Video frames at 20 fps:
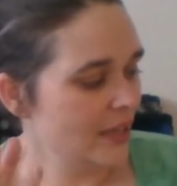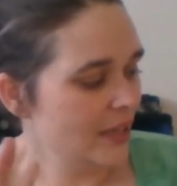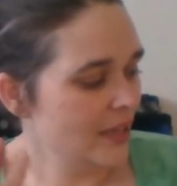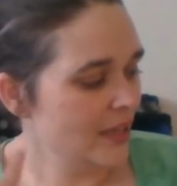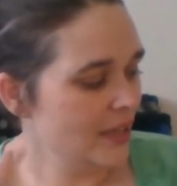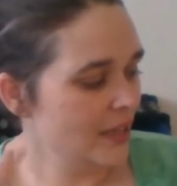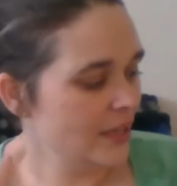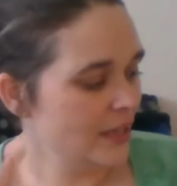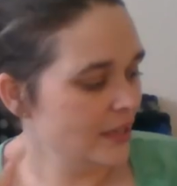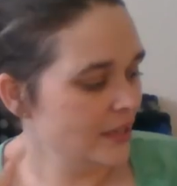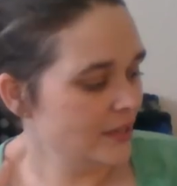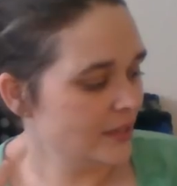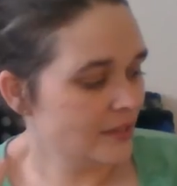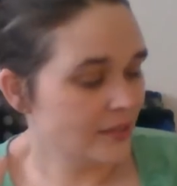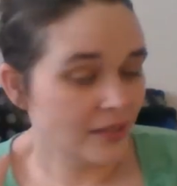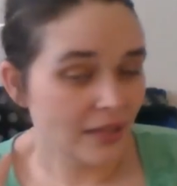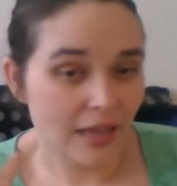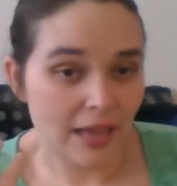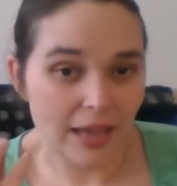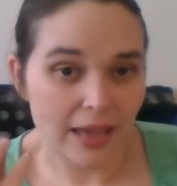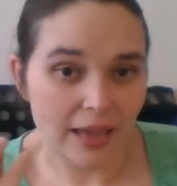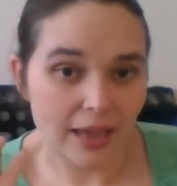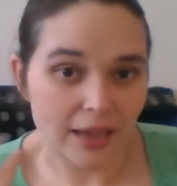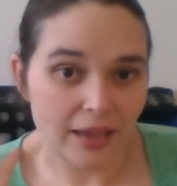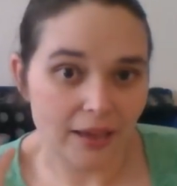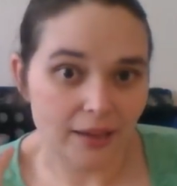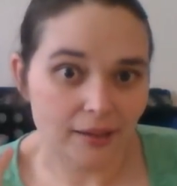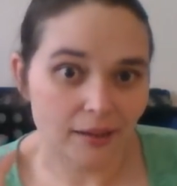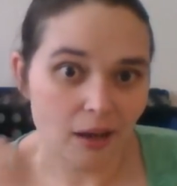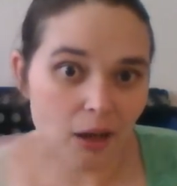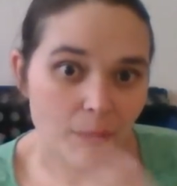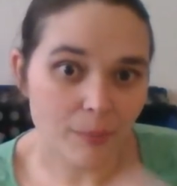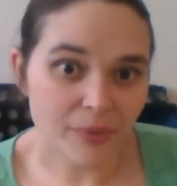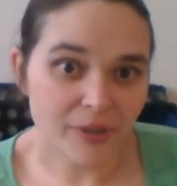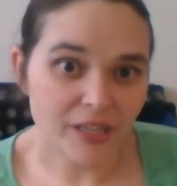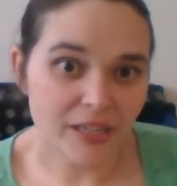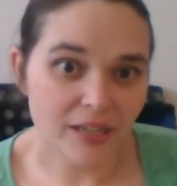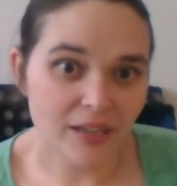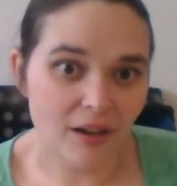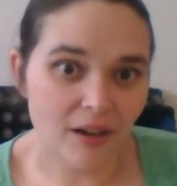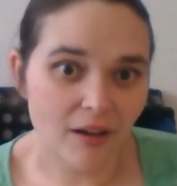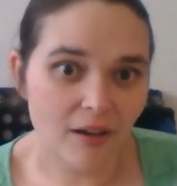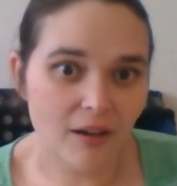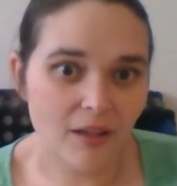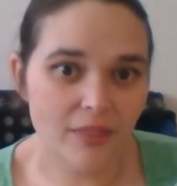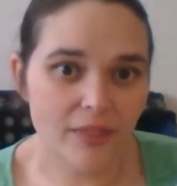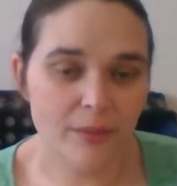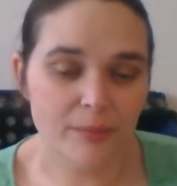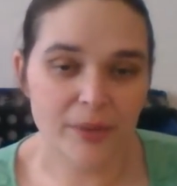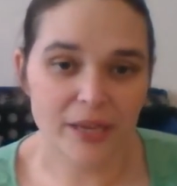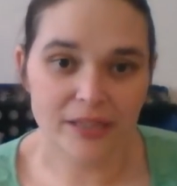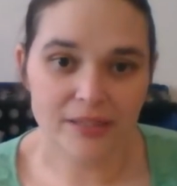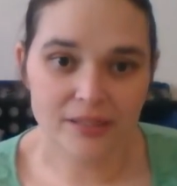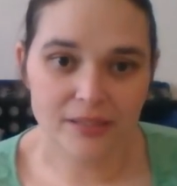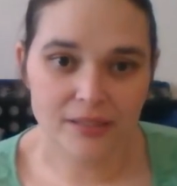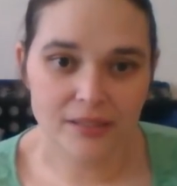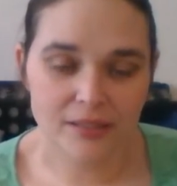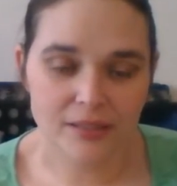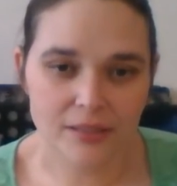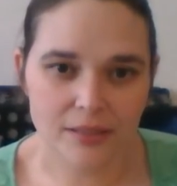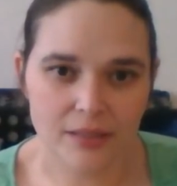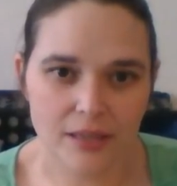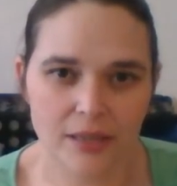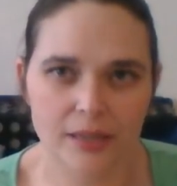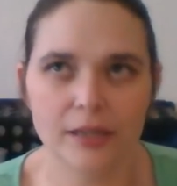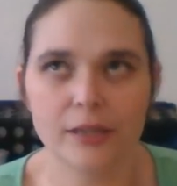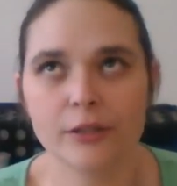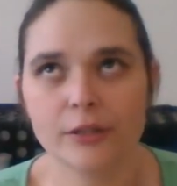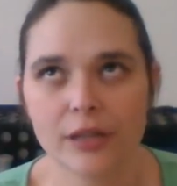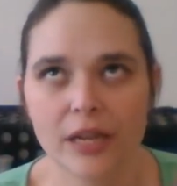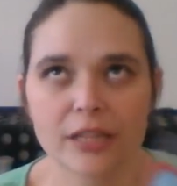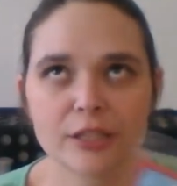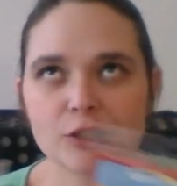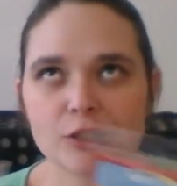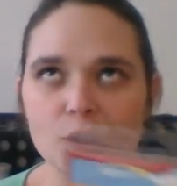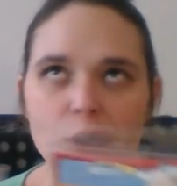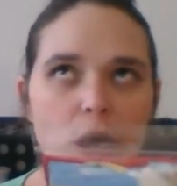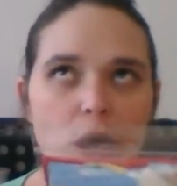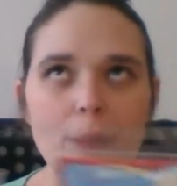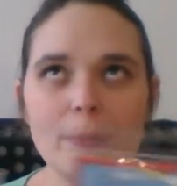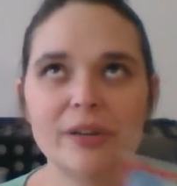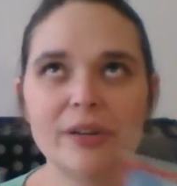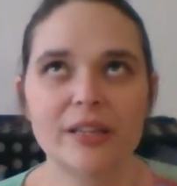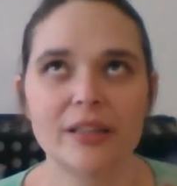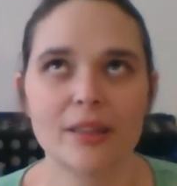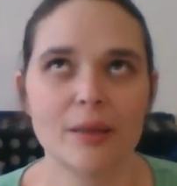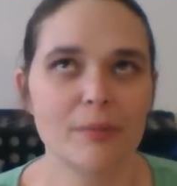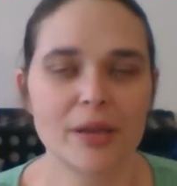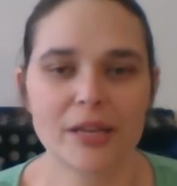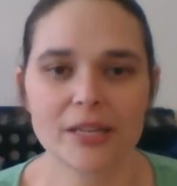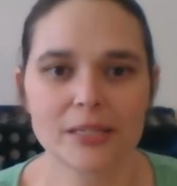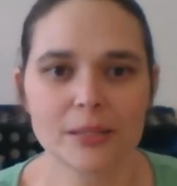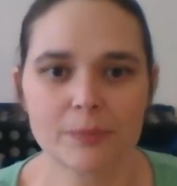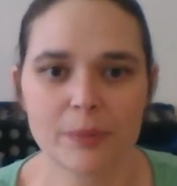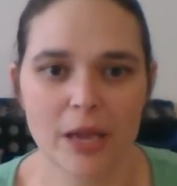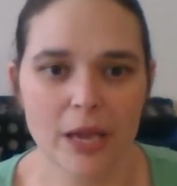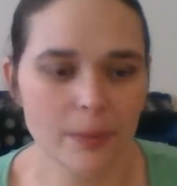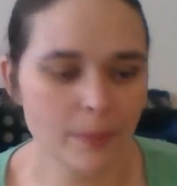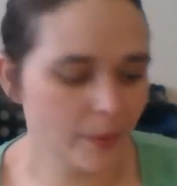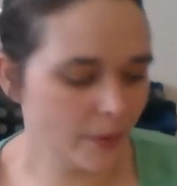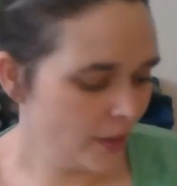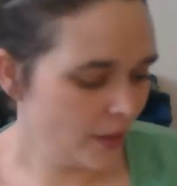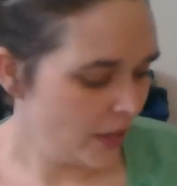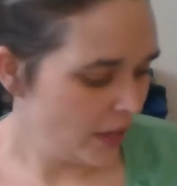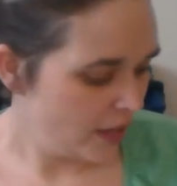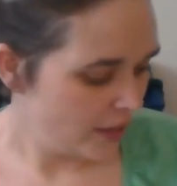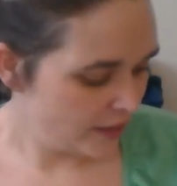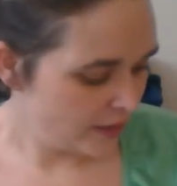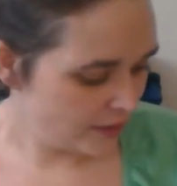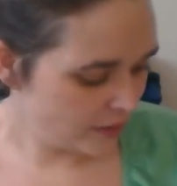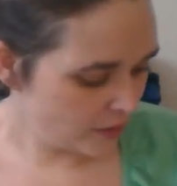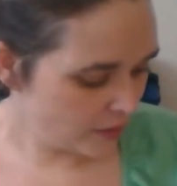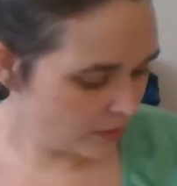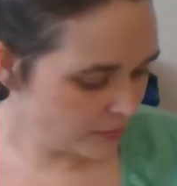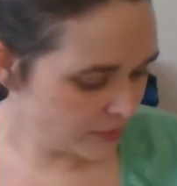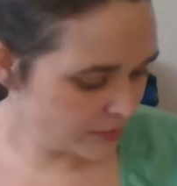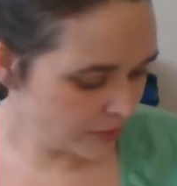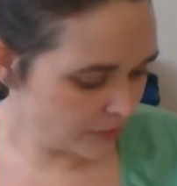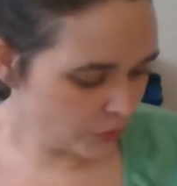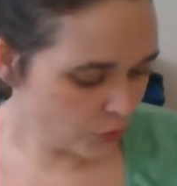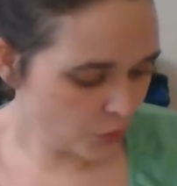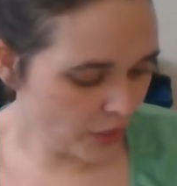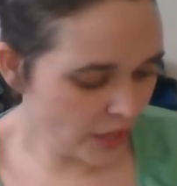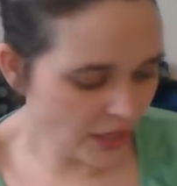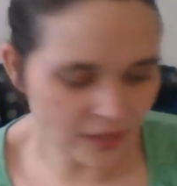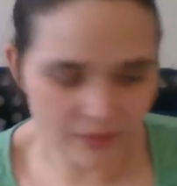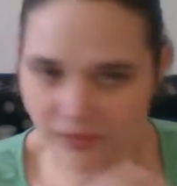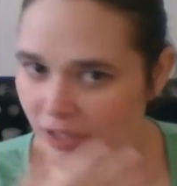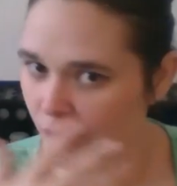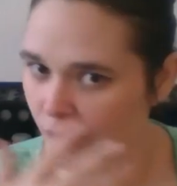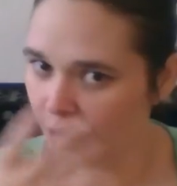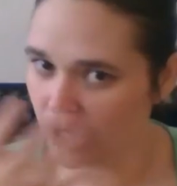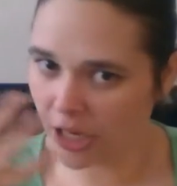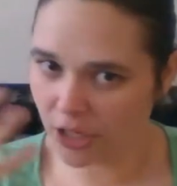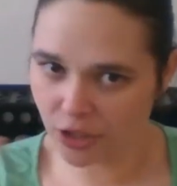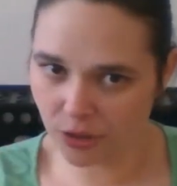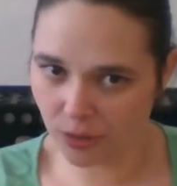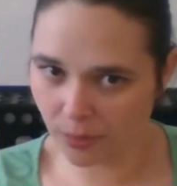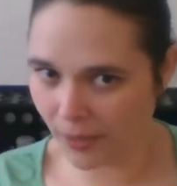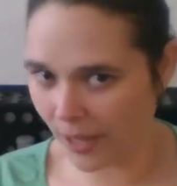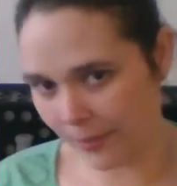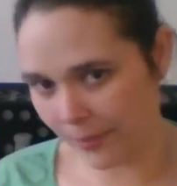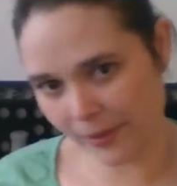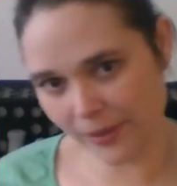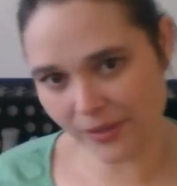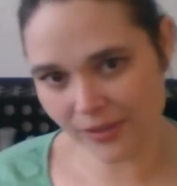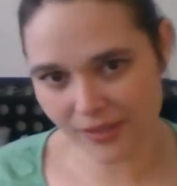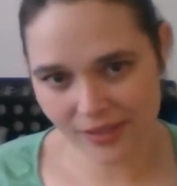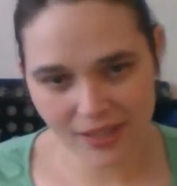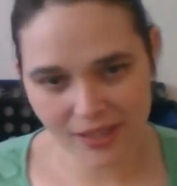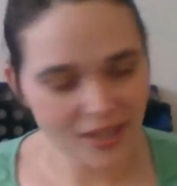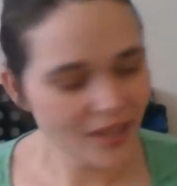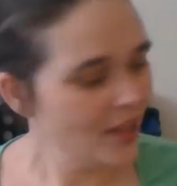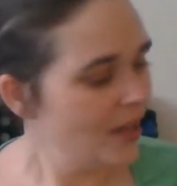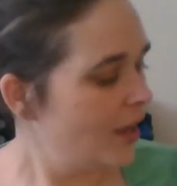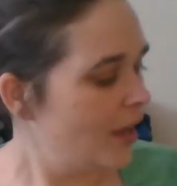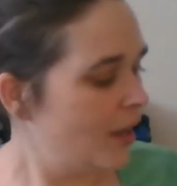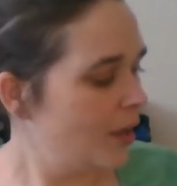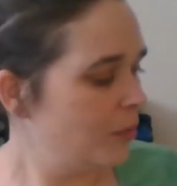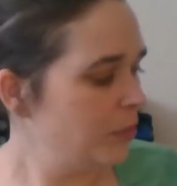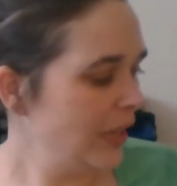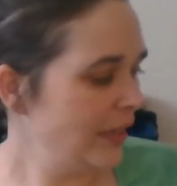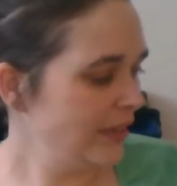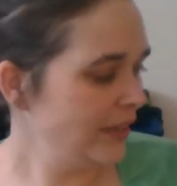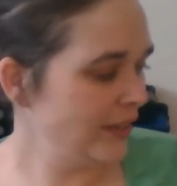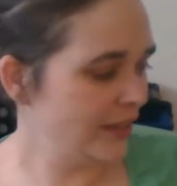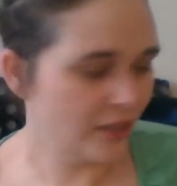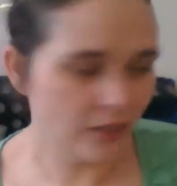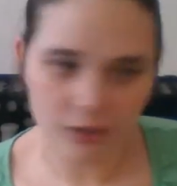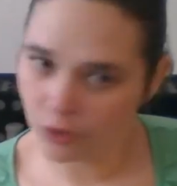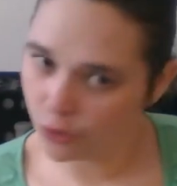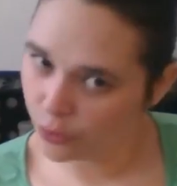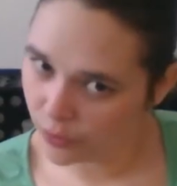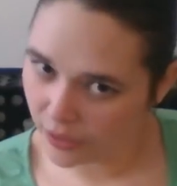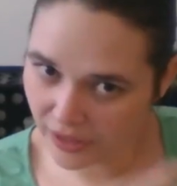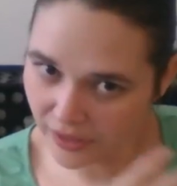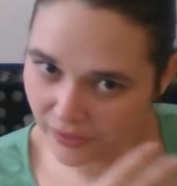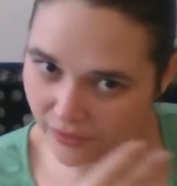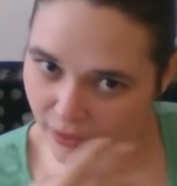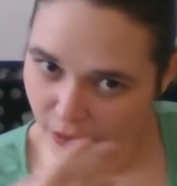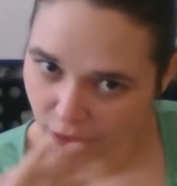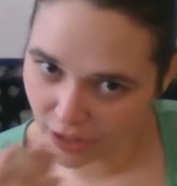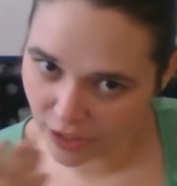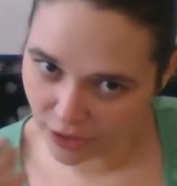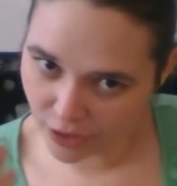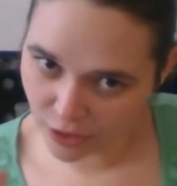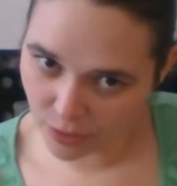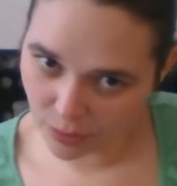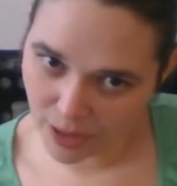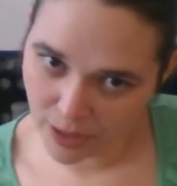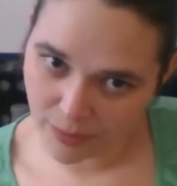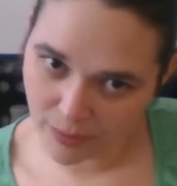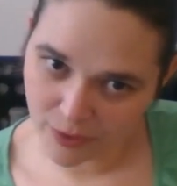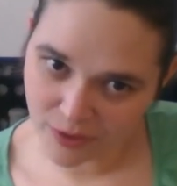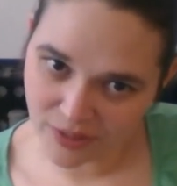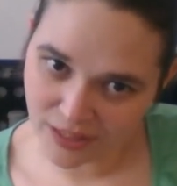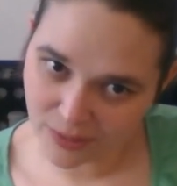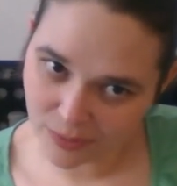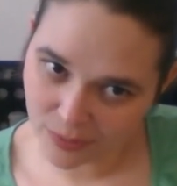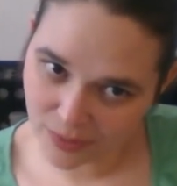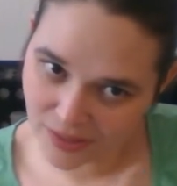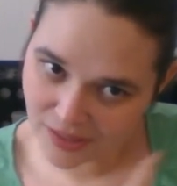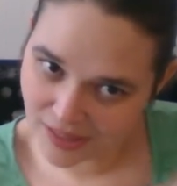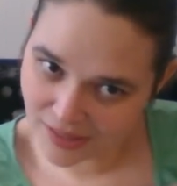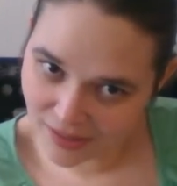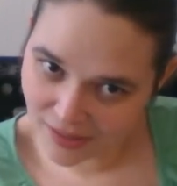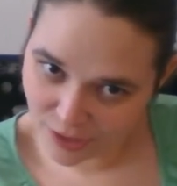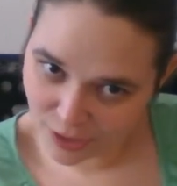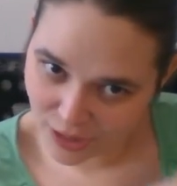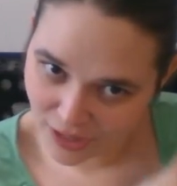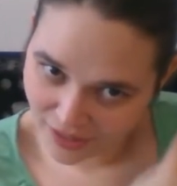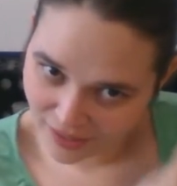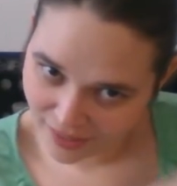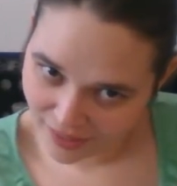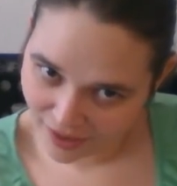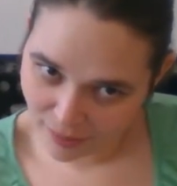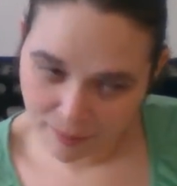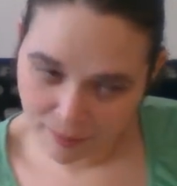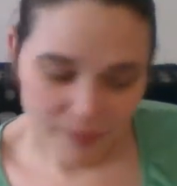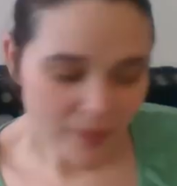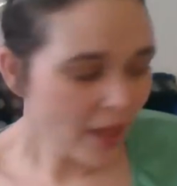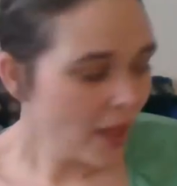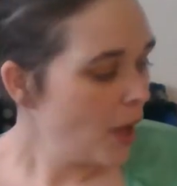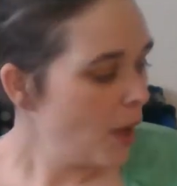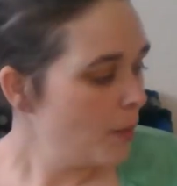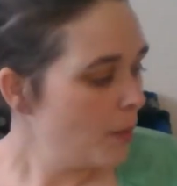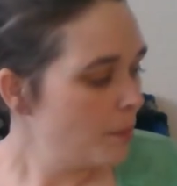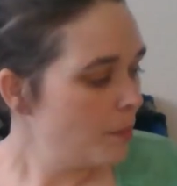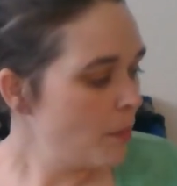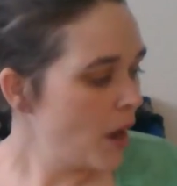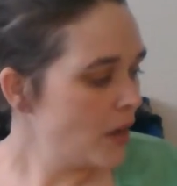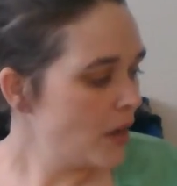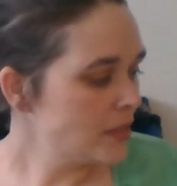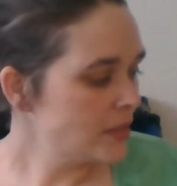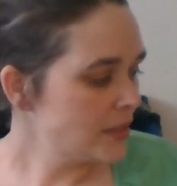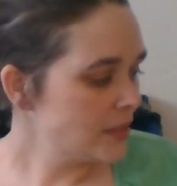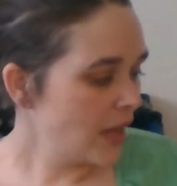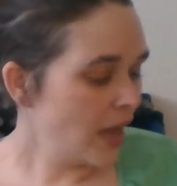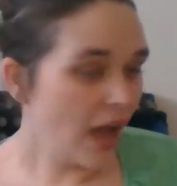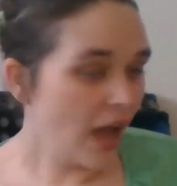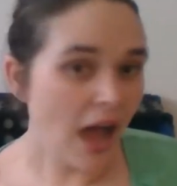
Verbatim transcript: is a company uh, that makes, an international company that makes paper. They call themselves Creative International Papers. Uh, Black Ink, Creative International Papers. That's what it says underneath there. But